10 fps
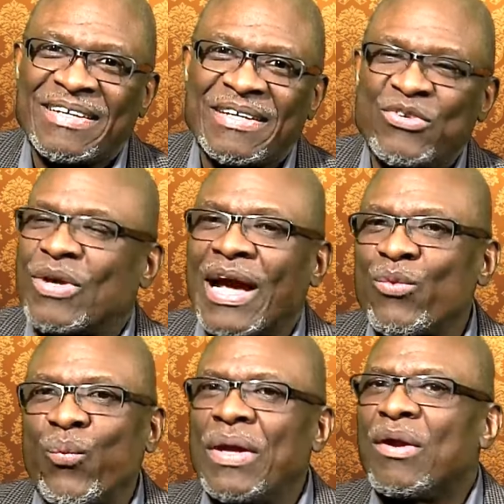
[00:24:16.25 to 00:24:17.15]
You
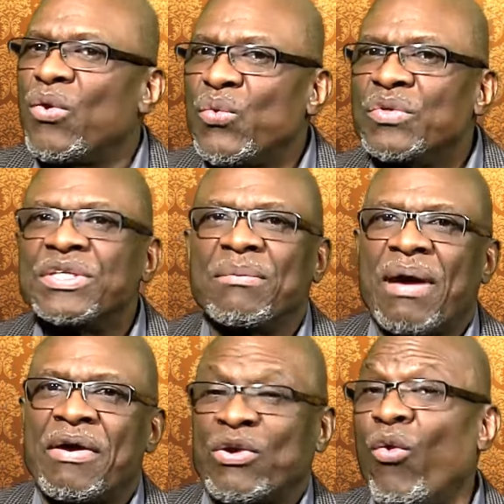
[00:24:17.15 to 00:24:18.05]
can't win and lose in a
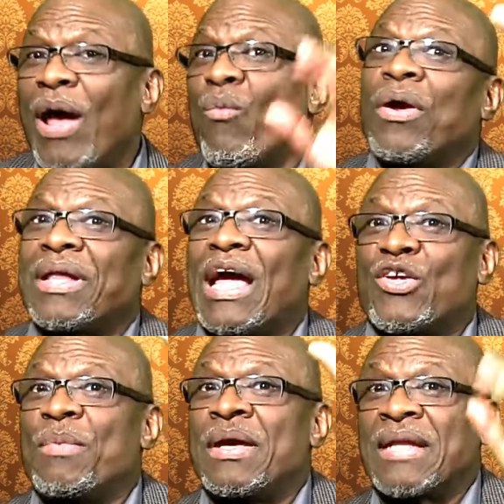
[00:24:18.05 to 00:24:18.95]
marriage. Oh, I won the
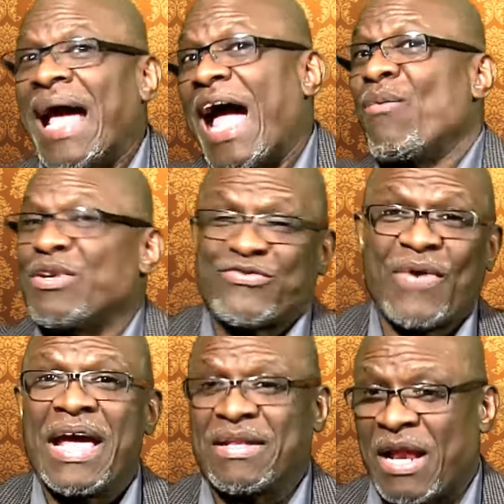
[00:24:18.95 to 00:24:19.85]
argument. I was
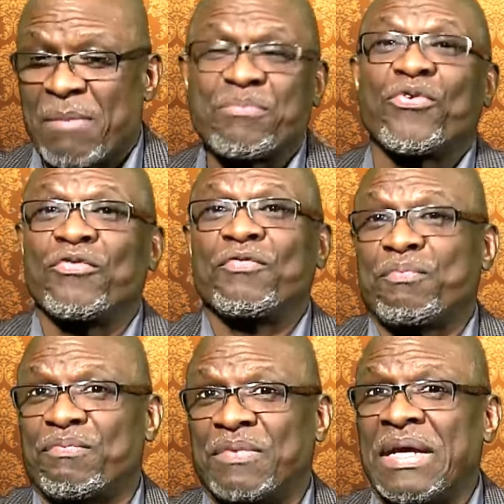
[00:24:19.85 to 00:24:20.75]
right and I proved
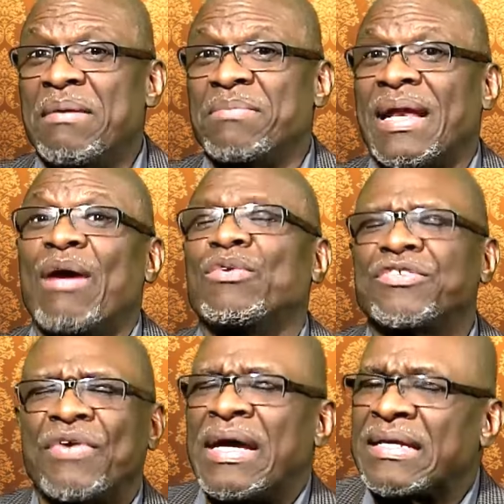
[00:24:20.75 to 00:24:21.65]
to him that I was
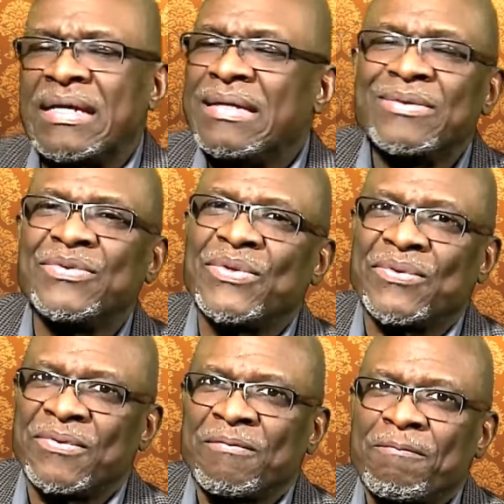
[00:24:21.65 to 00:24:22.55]
right. No.